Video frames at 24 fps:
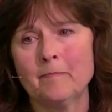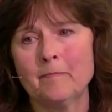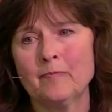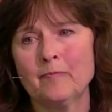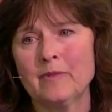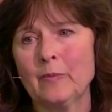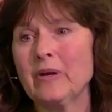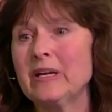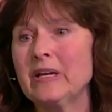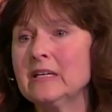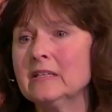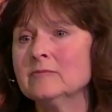
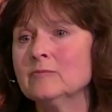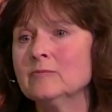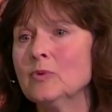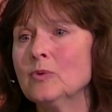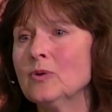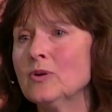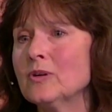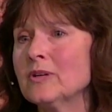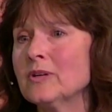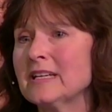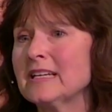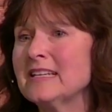we can
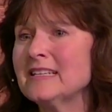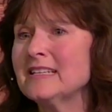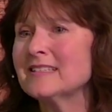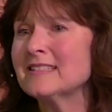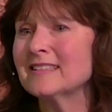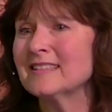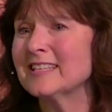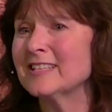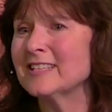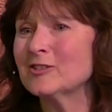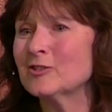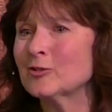more
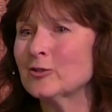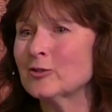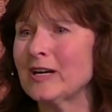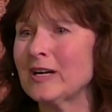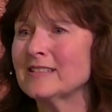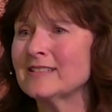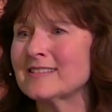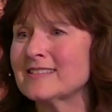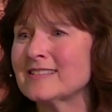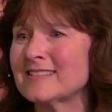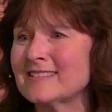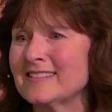easily
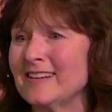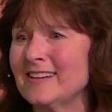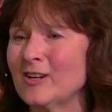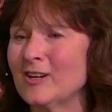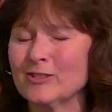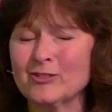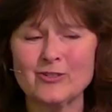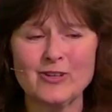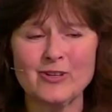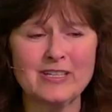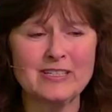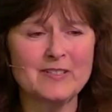trust our
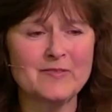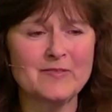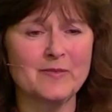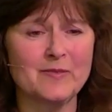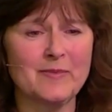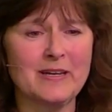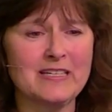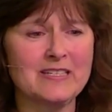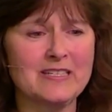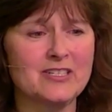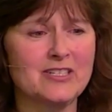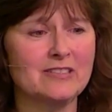
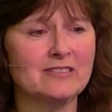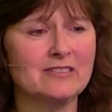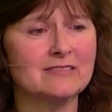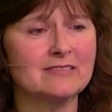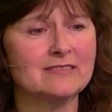transformation.